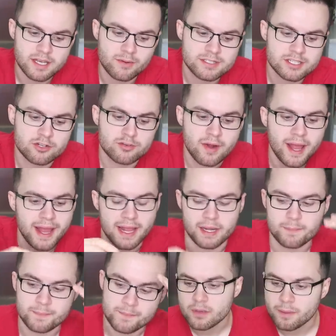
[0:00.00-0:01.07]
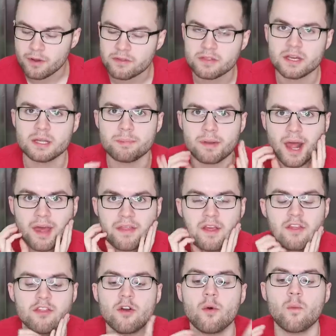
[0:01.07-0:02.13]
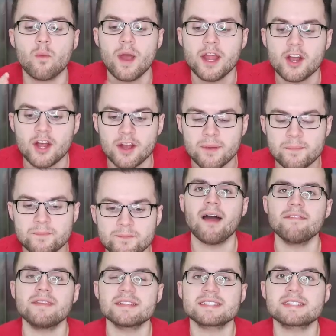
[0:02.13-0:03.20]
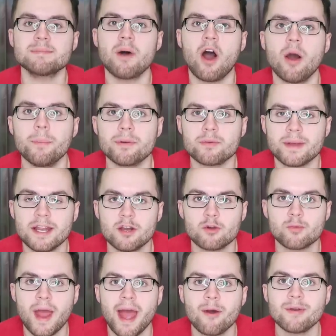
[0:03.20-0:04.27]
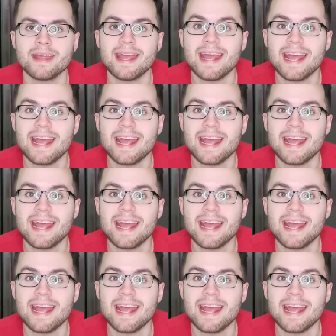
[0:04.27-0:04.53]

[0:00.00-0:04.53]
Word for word: So it's great. They're both good, but I think the winner of the small burrito round